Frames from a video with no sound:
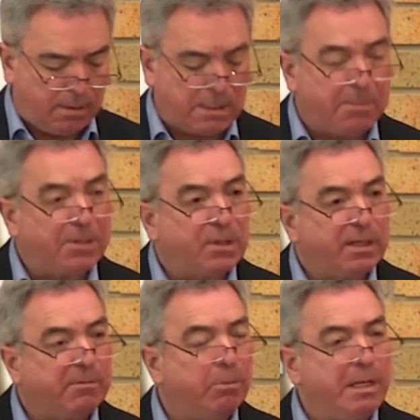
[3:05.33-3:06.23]

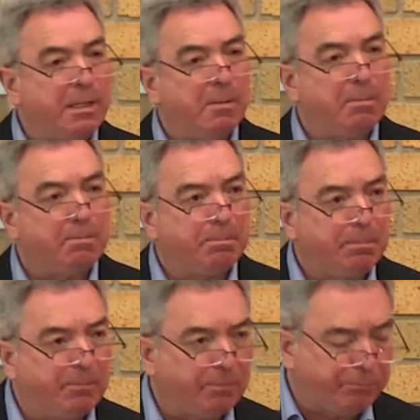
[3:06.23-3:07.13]
especially if we
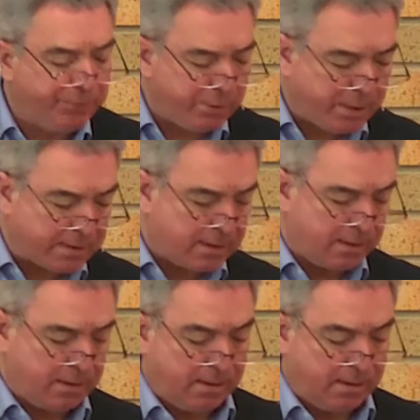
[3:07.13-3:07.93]
view it